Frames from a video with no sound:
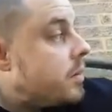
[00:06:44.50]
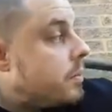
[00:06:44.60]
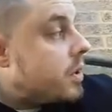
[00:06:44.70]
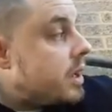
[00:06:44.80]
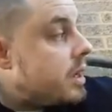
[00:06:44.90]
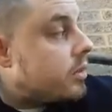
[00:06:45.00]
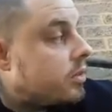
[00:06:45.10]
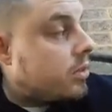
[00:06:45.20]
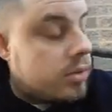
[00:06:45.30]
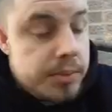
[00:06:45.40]
But
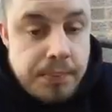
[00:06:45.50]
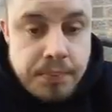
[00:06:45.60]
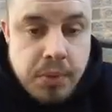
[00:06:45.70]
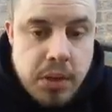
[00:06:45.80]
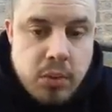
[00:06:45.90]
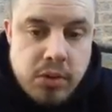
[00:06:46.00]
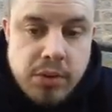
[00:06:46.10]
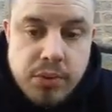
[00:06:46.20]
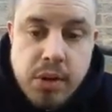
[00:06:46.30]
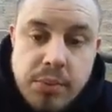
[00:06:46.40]
yeah, so
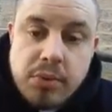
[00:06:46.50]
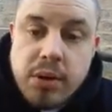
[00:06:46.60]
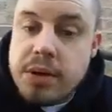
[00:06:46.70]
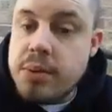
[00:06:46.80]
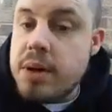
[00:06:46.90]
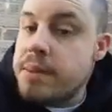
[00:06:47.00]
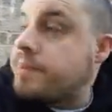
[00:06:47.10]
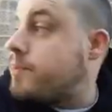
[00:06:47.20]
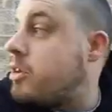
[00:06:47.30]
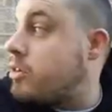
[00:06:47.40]
what's everyone up to
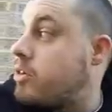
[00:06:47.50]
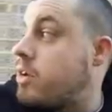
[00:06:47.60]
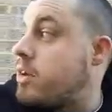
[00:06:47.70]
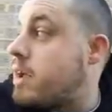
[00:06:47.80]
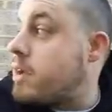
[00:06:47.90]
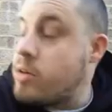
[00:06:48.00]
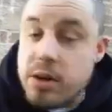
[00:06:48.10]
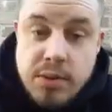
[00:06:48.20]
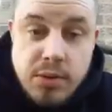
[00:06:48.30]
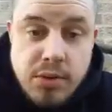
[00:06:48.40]
anyway? It's Sunday.
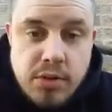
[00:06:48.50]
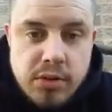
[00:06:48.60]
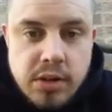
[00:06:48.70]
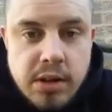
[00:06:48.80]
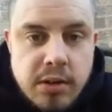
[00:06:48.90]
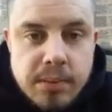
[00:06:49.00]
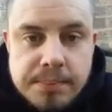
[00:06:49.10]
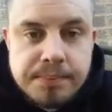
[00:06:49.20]
Who's having a roast dinner?